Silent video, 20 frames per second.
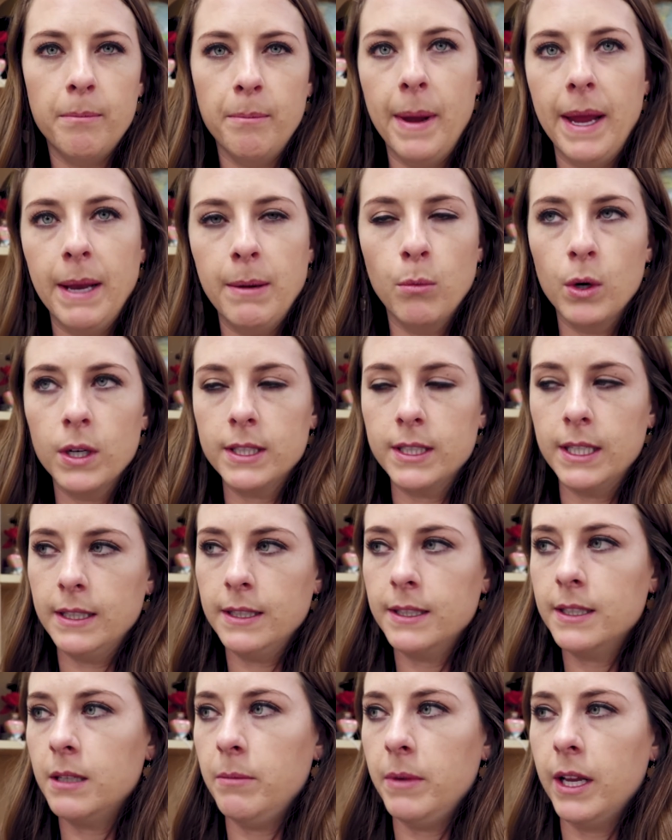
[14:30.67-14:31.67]
made more
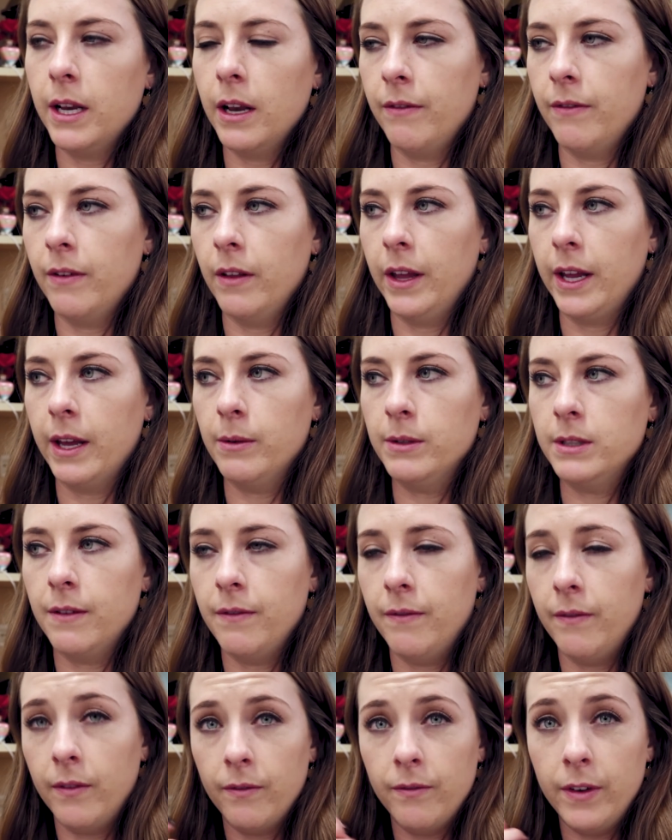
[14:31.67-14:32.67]
sense to me and I feel like it was
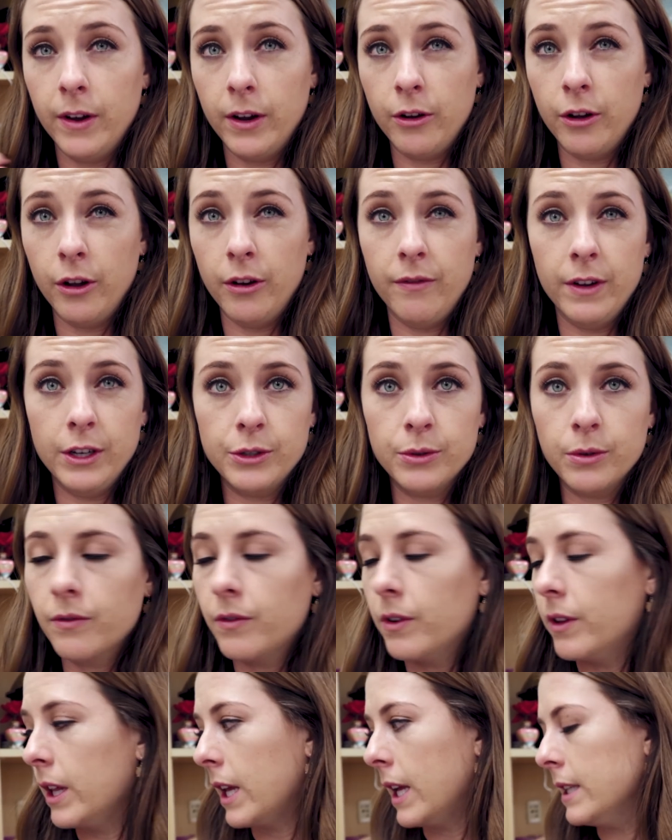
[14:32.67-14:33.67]
a good visual
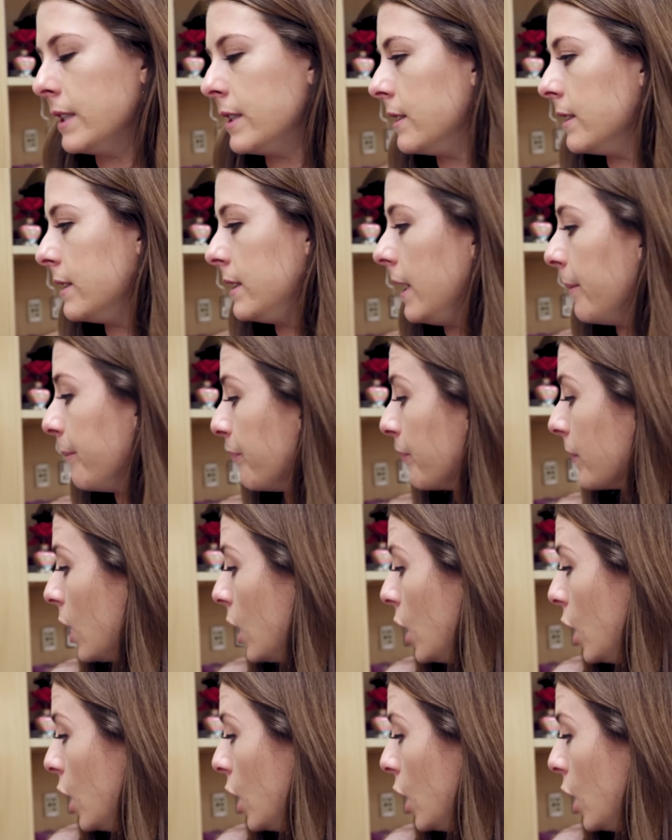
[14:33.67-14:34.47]
for the kids to see.